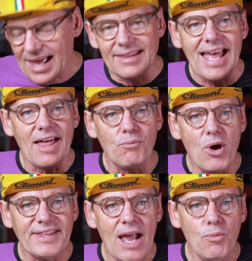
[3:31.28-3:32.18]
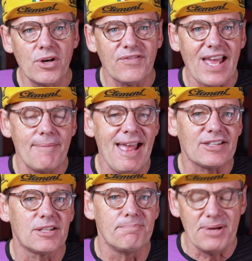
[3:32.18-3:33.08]
Now, what that would have come out
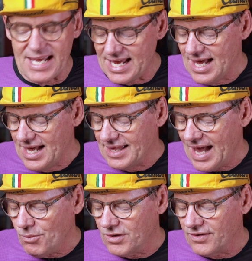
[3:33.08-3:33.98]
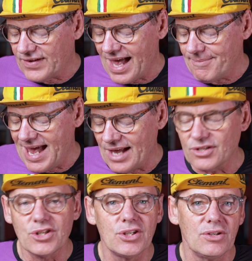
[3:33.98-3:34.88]
to be, that would have come
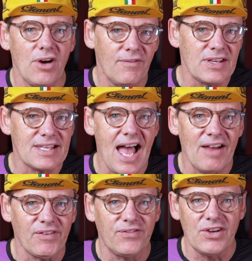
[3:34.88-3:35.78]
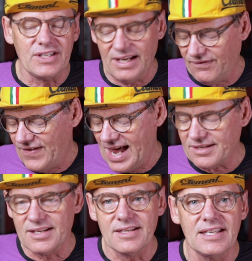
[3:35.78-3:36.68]
out to, obviously, half of
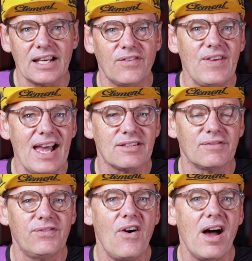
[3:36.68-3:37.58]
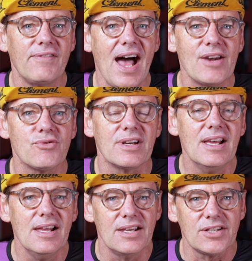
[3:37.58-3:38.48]
13,000 is 6,500.
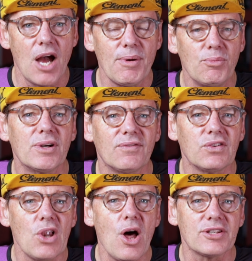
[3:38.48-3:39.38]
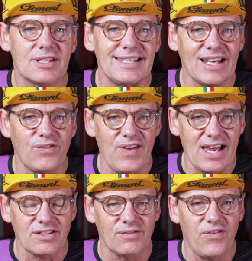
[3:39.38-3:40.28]
So we would have lost
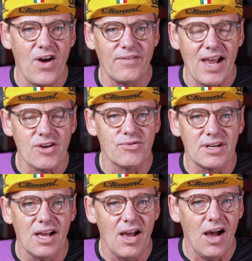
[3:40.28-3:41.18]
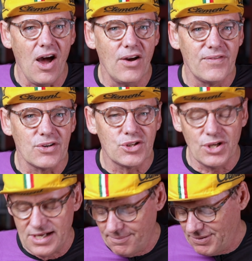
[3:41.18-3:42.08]
6,500 over a
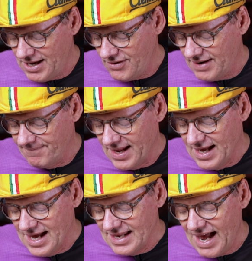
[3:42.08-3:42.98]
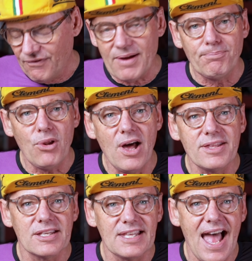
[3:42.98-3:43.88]
2-year period. Now, if we apply
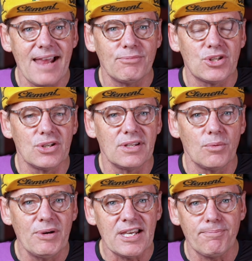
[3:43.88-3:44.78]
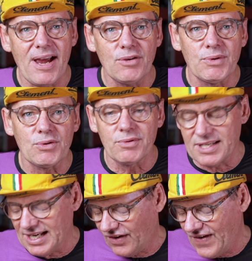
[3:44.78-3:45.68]
the same to the Windspace, which was
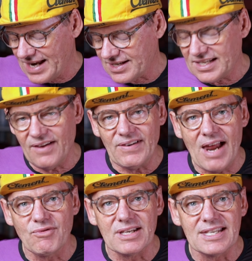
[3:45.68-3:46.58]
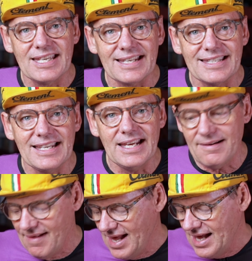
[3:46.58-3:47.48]
6,716,
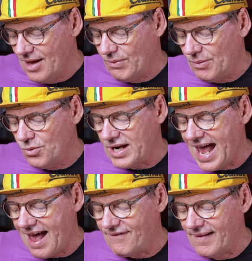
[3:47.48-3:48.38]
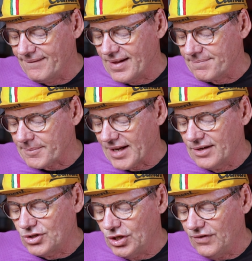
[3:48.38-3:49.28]
we would have
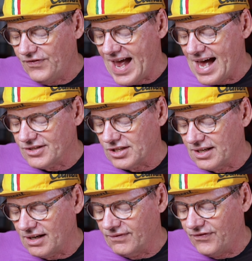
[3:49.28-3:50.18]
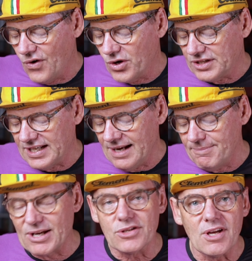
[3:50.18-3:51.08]
2014,
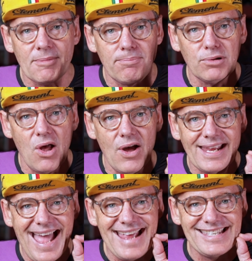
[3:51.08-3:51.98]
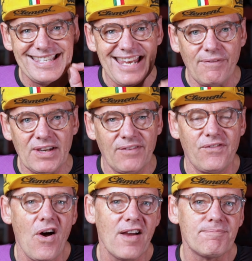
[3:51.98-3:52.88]
because I'm applying a
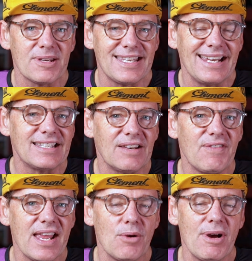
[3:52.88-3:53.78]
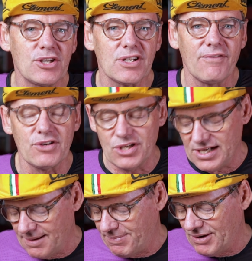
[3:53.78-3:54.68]
75% devaluation over a
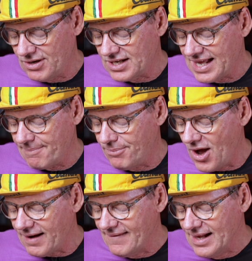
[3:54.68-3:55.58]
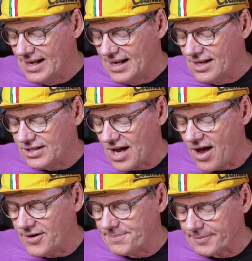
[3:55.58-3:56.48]
2-year period to that bike.
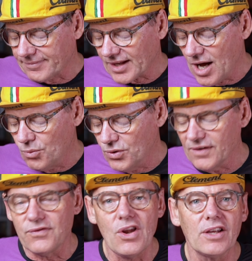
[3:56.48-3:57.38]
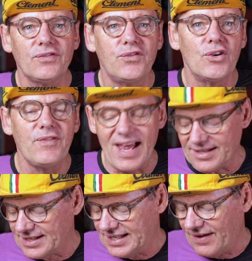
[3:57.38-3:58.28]
So I would have lost
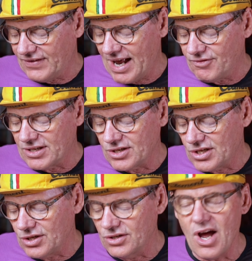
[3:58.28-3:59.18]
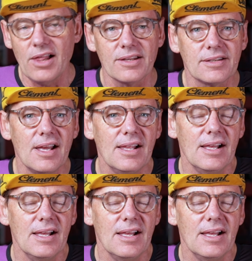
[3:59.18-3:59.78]
$4,702.